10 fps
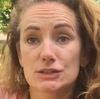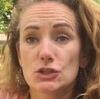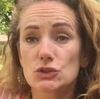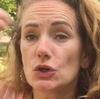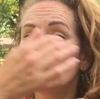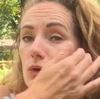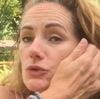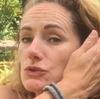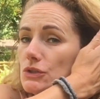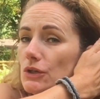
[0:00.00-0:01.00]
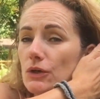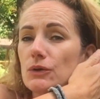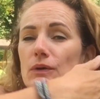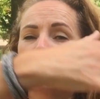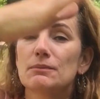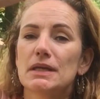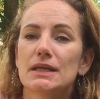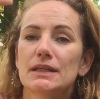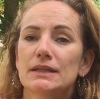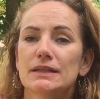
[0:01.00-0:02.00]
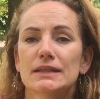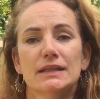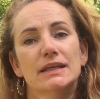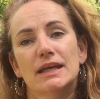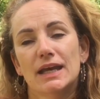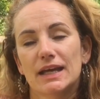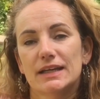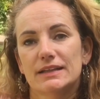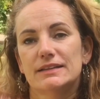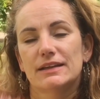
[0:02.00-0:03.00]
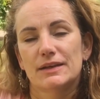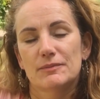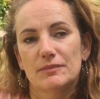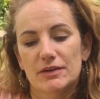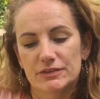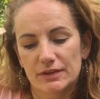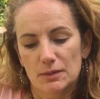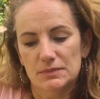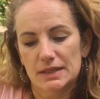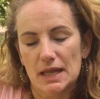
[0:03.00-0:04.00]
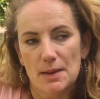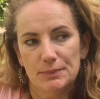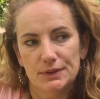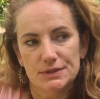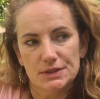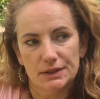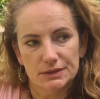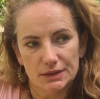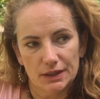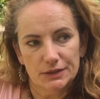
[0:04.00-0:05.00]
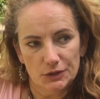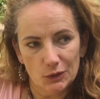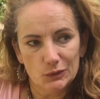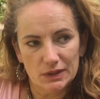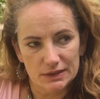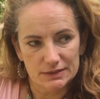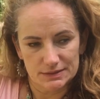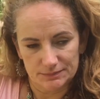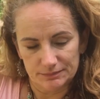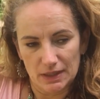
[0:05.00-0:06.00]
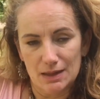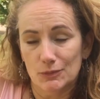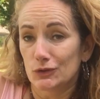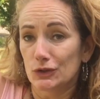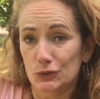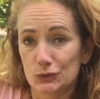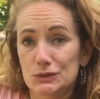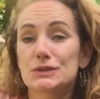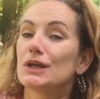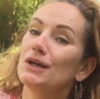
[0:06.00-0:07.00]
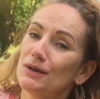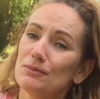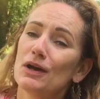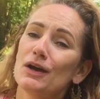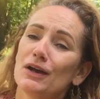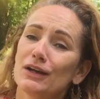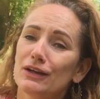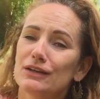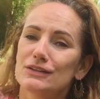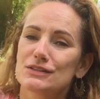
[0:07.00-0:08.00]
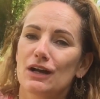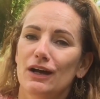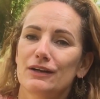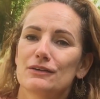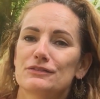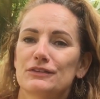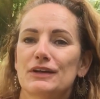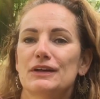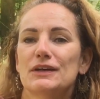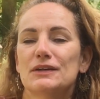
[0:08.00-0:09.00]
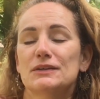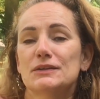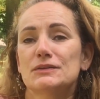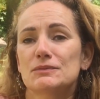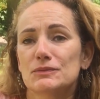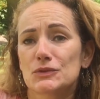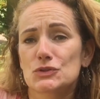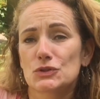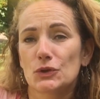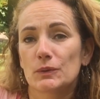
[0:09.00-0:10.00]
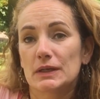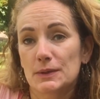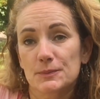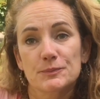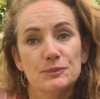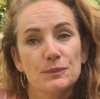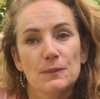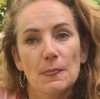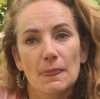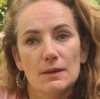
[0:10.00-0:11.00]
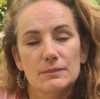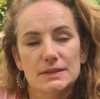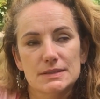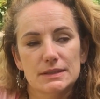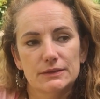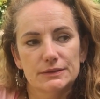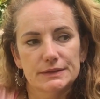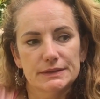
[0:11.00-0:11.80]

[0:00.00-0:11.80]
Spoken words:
the trolls, you know what I mean. And every time that happens, I know that I'm on the good side of the story. But still,